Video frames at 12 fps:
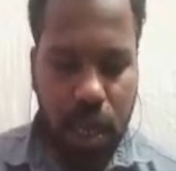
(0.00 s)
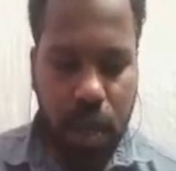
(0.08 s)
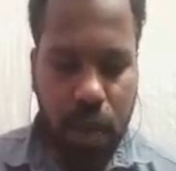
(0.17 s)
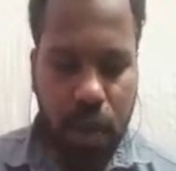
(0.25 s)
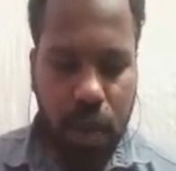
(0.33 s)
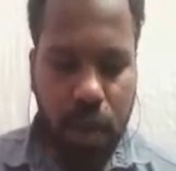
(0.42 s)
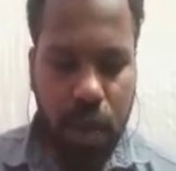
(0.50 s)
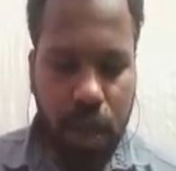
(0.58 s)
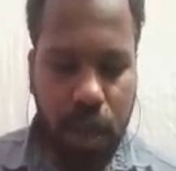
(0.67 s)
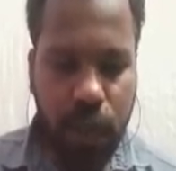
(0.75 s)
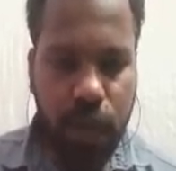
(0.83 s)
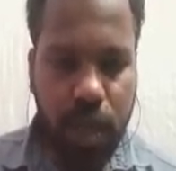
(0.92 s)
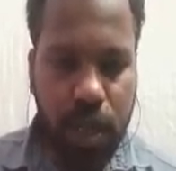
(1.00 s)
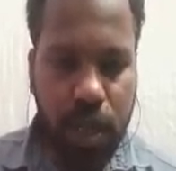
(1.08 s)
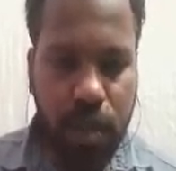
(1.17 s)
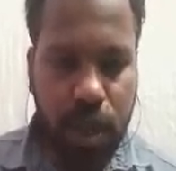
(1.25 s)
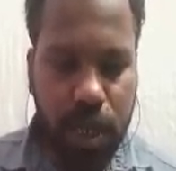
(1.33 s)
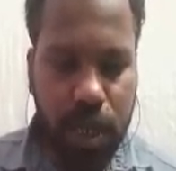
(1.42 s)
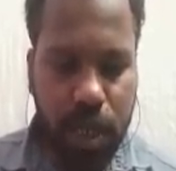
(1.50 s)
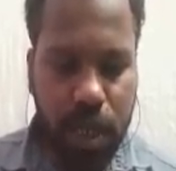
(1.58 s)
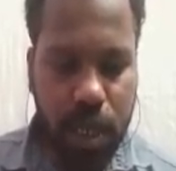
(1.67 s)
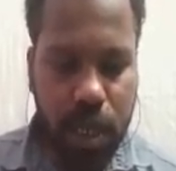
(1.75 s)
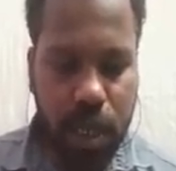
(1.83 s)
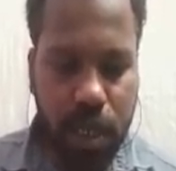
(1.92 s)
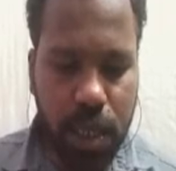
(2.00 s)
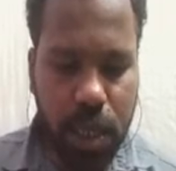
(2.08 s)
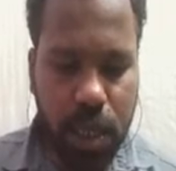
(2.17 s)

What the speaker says: equals to confusion matrix